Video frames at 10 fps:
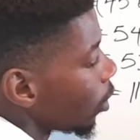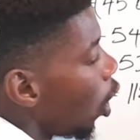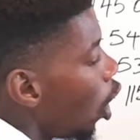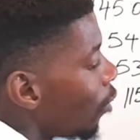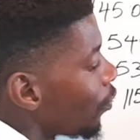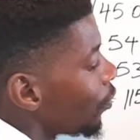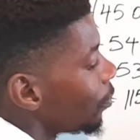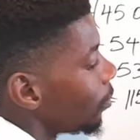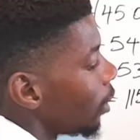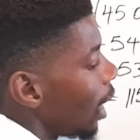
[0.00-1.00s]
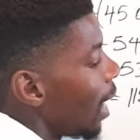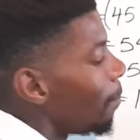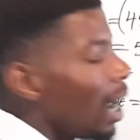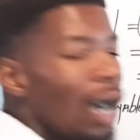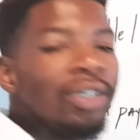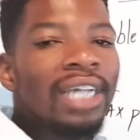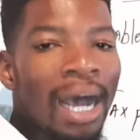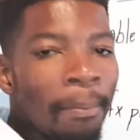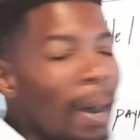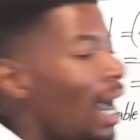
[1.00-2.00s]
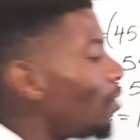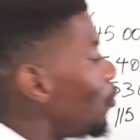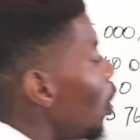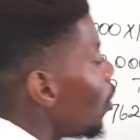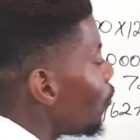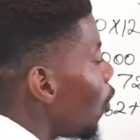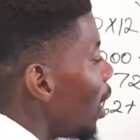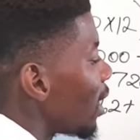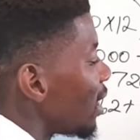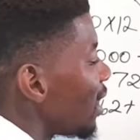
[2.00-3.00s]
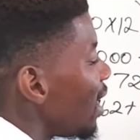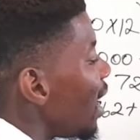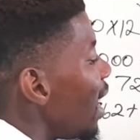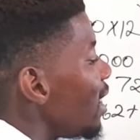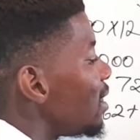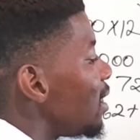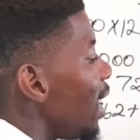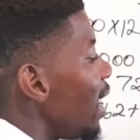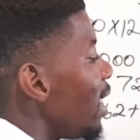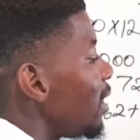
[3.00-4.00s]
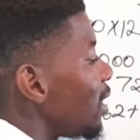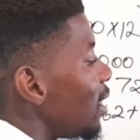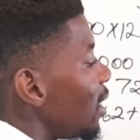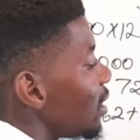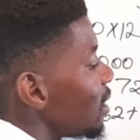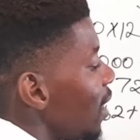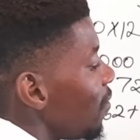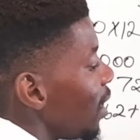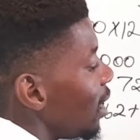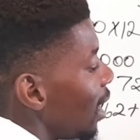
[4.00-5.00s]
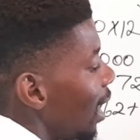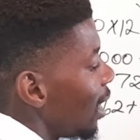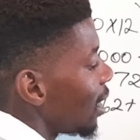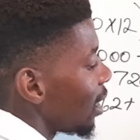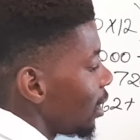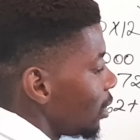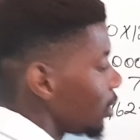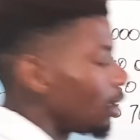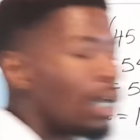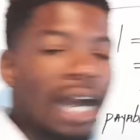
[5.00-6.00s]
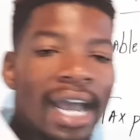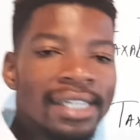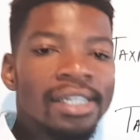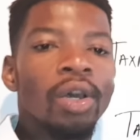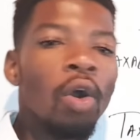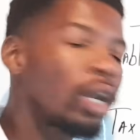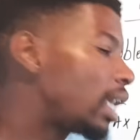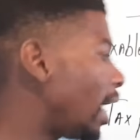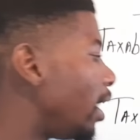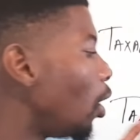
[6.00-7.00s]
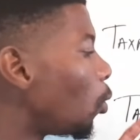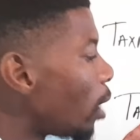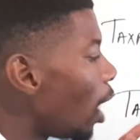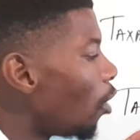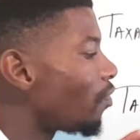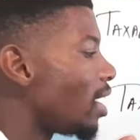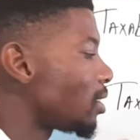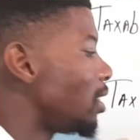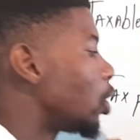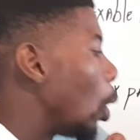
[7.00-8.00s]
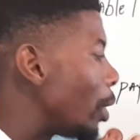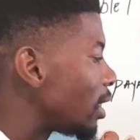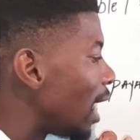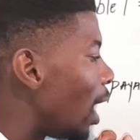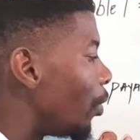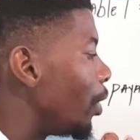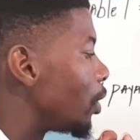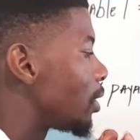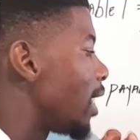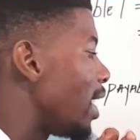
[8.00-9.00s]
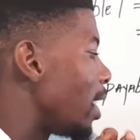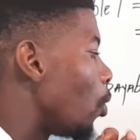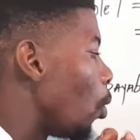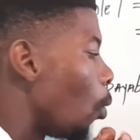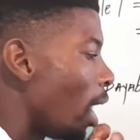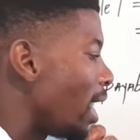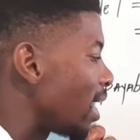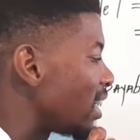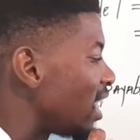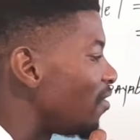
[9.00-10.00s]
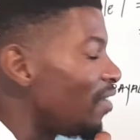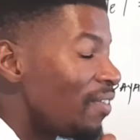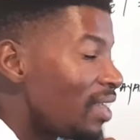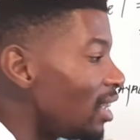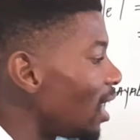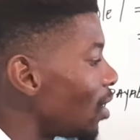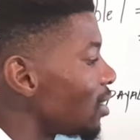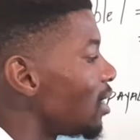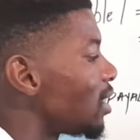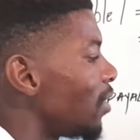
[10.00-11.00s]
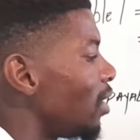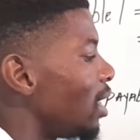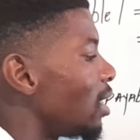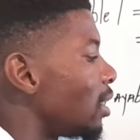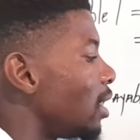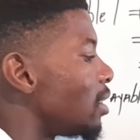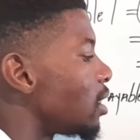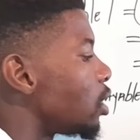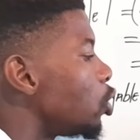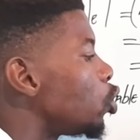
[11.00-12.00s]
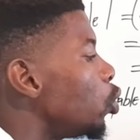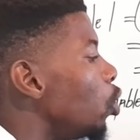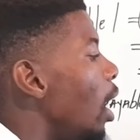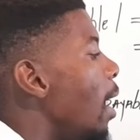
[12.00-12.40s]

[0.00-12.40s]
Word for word: of amount above four hundred eighty-eight thousand seven hundred, right? Okay, we are obviously going down, saying one hundred fifteen thousand seven hundred sixty-two